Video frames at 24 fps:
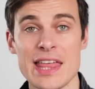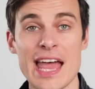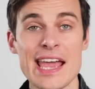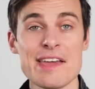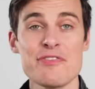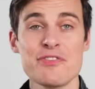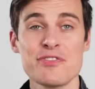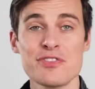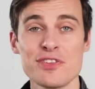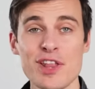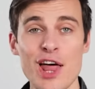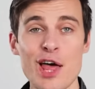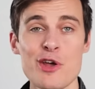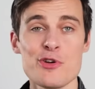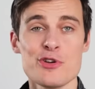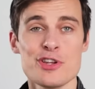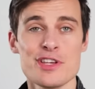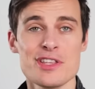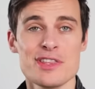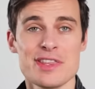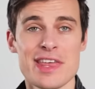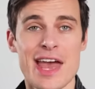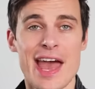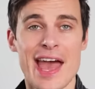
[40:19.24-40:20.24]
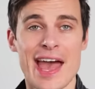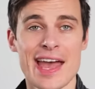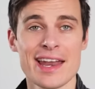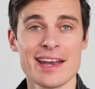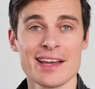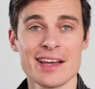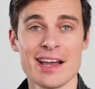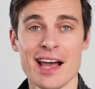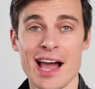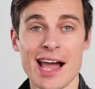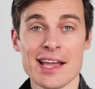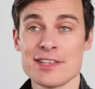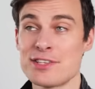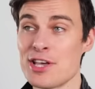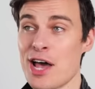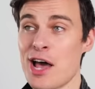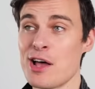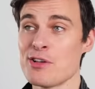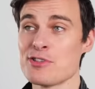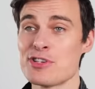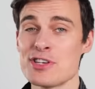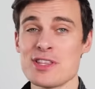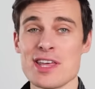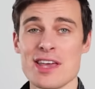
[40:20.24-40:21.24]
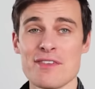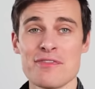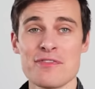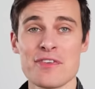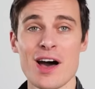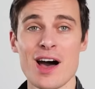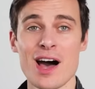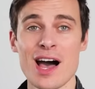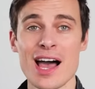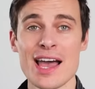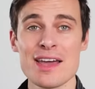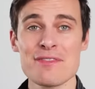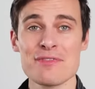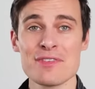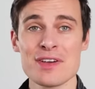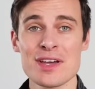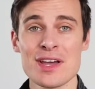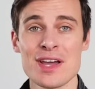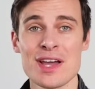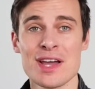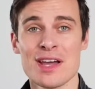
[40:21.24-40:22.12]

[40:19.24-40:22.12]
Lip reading: They floated that. I told you they're five.